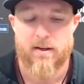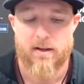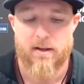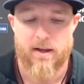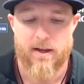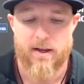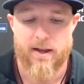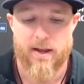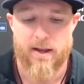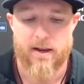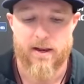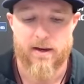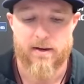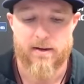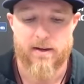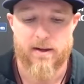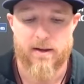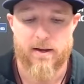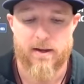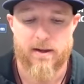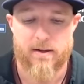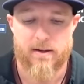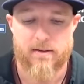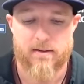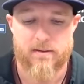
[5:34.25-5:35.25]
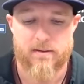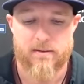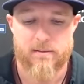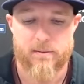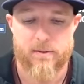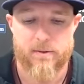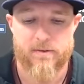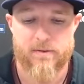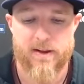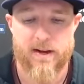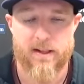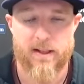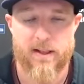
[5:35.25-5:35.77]
and
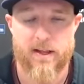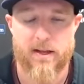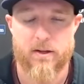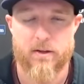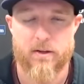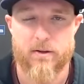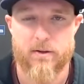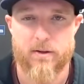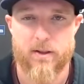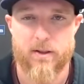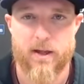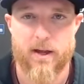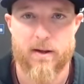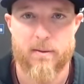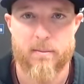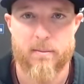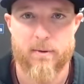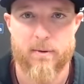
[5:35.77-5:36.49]
we've got to let go of that.